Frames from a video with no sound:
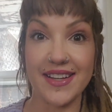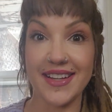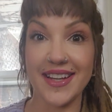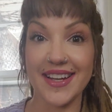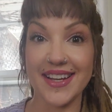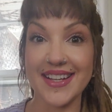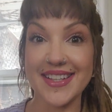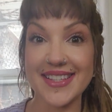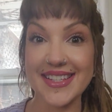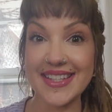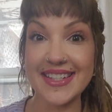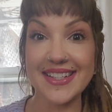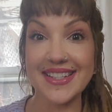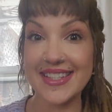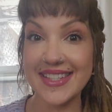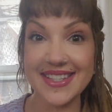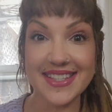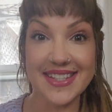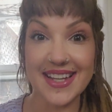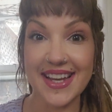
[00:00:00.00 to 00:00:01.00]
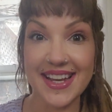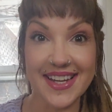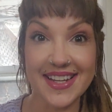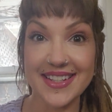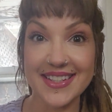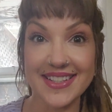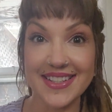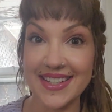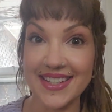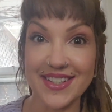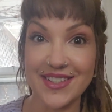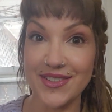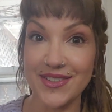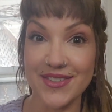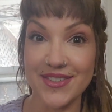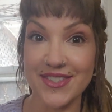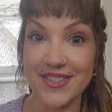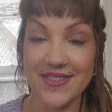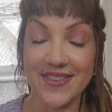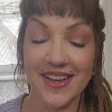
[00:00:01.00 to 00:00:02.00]
Like, it's insane
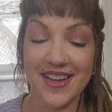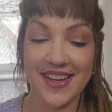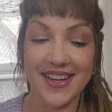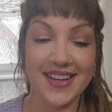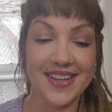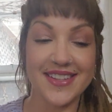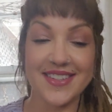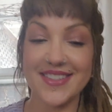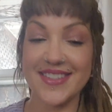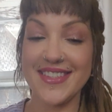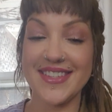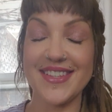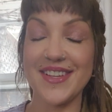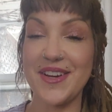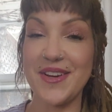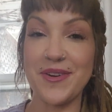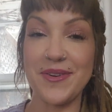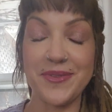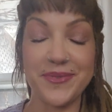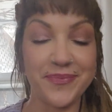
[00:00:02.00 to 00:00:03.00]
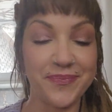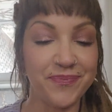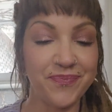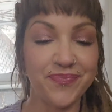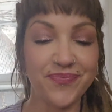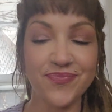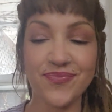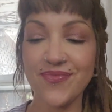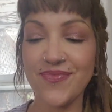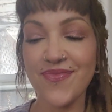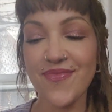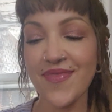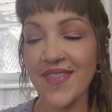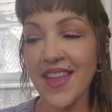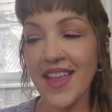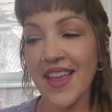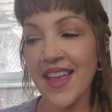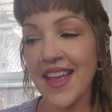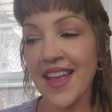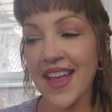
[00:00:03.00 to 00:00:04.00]
deals, right? So,
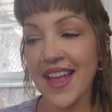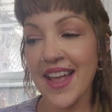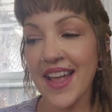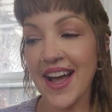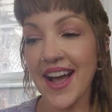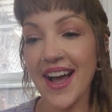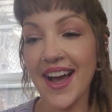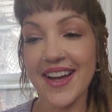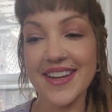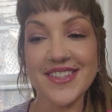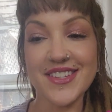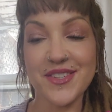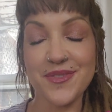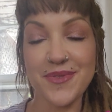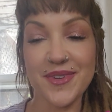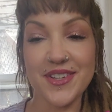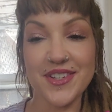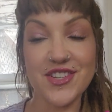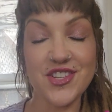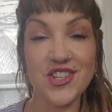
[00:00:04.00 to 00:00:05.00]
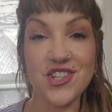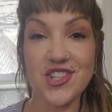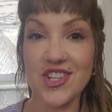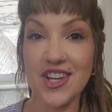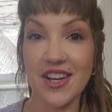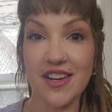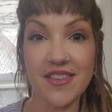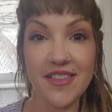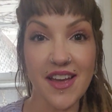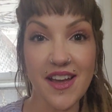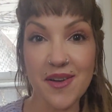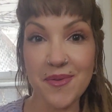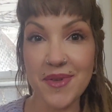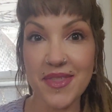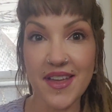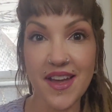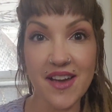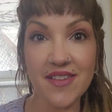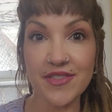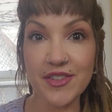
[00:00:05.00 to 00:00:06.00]
I just wanted to share that
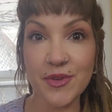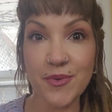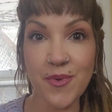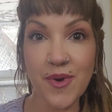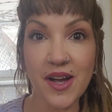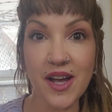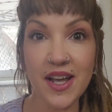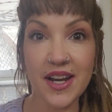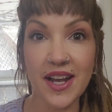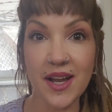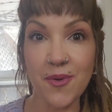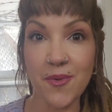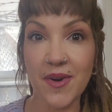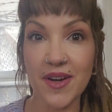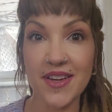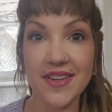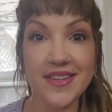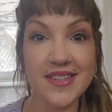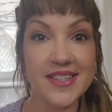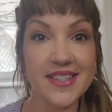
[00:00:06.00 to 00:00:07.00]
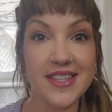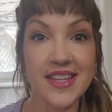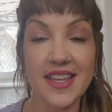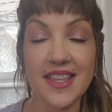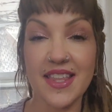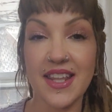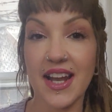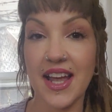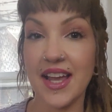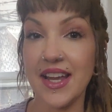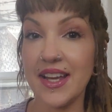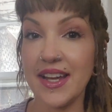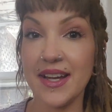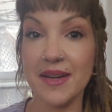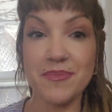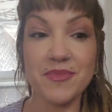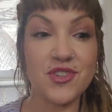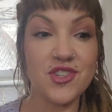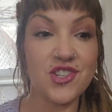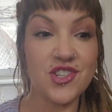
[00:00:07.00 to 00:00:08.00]
with everyone. I want you to see that I
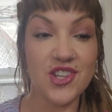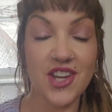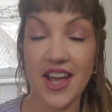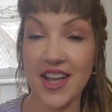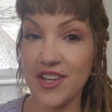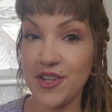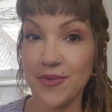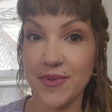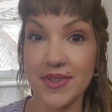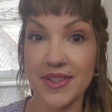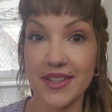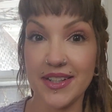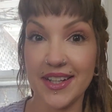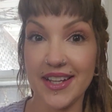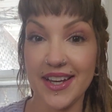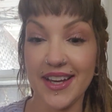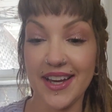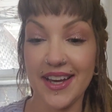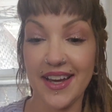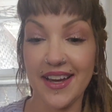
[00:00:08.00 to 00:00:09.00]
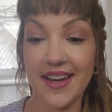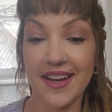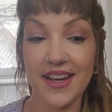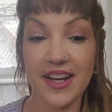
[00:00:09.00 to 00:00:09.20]
am genuinely.